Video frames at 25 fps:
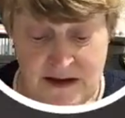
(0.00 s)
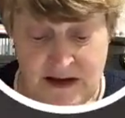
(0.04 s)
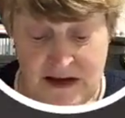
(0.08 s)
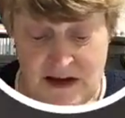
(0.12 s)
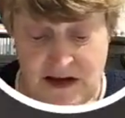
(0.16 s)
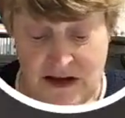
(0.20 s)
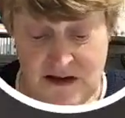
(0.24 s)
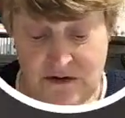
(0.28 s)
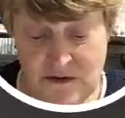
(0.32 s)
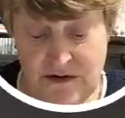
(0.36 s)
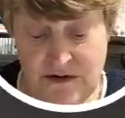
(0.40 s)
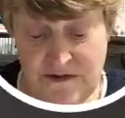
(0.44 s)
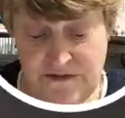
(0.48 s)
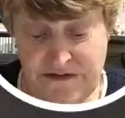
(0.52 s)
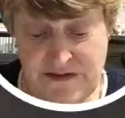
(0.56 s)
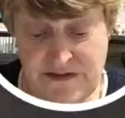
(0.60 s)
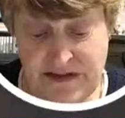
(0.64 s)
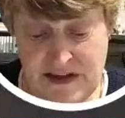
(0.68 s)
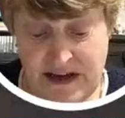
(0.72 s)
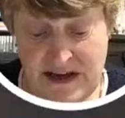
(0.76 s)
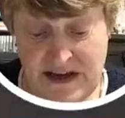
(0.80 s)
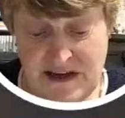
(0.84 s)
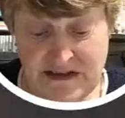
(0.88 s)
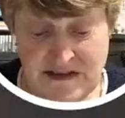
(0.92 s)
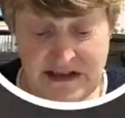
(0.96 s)
And all of
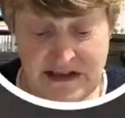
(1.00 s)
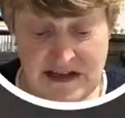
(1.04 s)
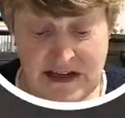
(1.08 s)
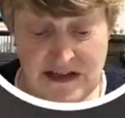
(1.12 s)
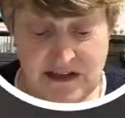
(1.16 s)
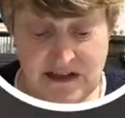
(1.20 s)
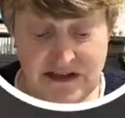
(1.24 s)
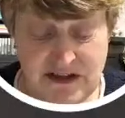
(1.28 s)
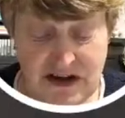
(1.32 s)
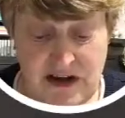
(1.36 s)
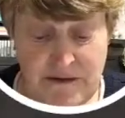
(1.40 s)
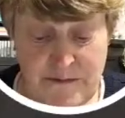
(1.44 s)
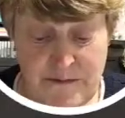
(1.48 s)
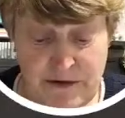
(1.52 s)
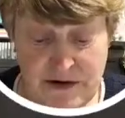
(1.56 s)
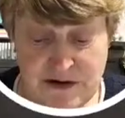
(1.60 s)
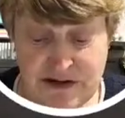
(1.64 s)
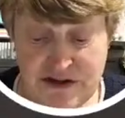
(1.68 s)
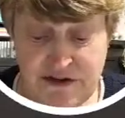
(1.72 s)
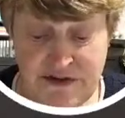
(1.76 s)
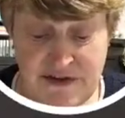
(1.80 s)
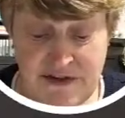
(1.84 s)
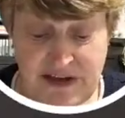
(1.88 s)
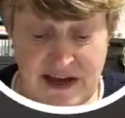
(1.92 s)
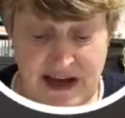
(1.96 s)
these, the little die
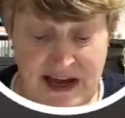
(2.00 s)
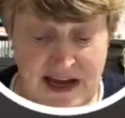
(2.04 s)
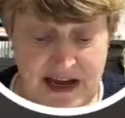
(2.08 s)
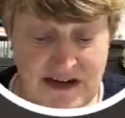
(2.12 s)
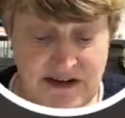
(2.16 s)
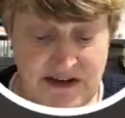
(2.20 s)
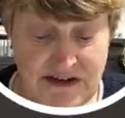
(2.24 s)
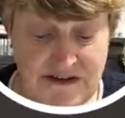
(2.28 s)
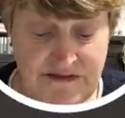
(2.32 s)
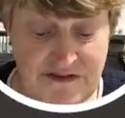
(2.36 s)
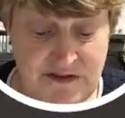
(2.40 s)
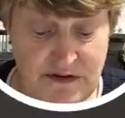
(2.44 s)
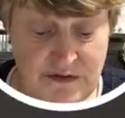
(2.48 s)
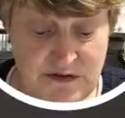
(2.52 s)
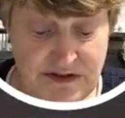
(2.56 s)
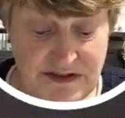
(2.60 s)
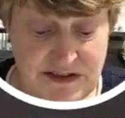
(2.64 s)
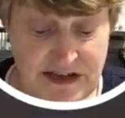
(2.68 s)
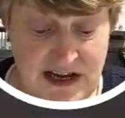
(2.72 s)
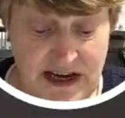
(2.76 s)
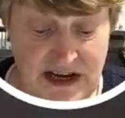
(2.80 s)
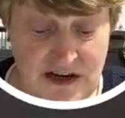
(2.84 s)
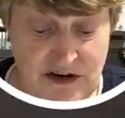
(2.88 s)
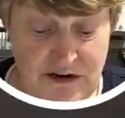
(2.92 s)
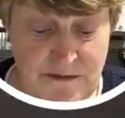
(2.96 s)
brush on the end of your
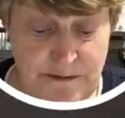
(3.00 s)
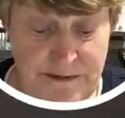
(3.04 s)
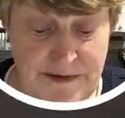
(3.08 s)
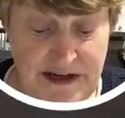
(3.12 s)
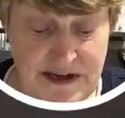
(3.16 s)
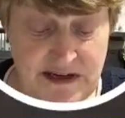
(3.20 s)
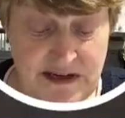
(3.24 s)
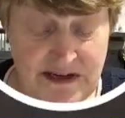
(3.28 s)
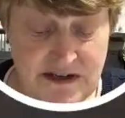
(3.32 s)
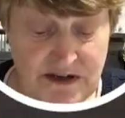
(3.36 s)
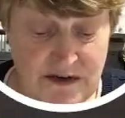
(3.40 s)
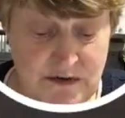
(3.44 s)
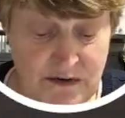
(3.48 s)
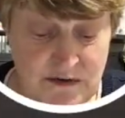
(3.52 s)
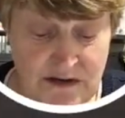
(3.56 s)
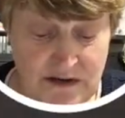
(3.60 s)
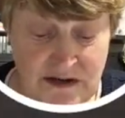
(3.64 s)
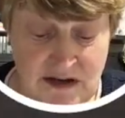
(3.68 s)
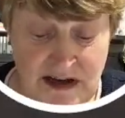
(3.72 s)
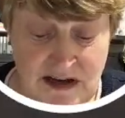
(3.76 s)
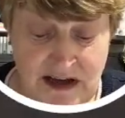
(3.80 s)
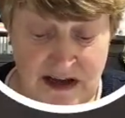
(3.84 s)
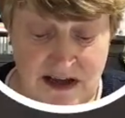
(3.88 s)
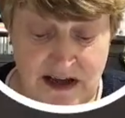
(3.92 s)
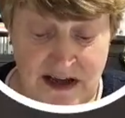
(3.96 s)
take or pick tool
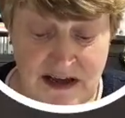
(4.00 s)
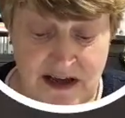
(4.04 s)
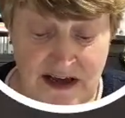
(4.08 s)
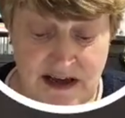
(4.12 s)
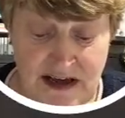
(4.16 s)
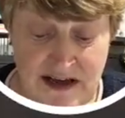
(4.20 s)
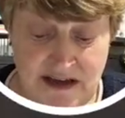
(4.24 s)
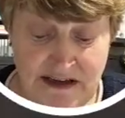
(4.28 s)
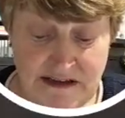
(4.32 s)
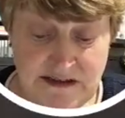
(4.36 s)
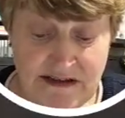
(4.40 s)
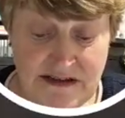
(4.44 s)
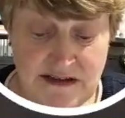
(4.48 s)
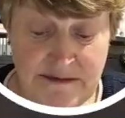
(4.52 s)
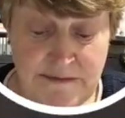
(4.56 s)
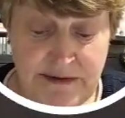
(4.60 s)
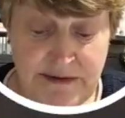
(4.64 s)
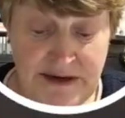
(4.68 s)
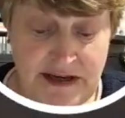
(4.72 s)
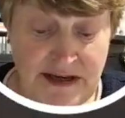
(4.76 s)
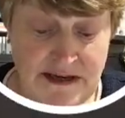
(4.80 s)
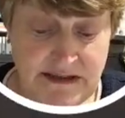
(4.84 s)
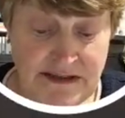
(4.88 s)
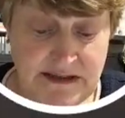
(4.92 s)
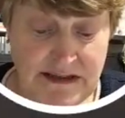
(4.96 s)
is the
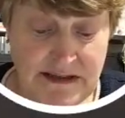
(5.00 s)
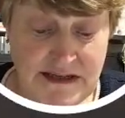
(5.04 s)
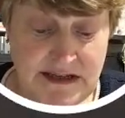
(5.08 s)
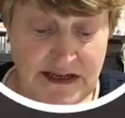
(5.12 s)
bee's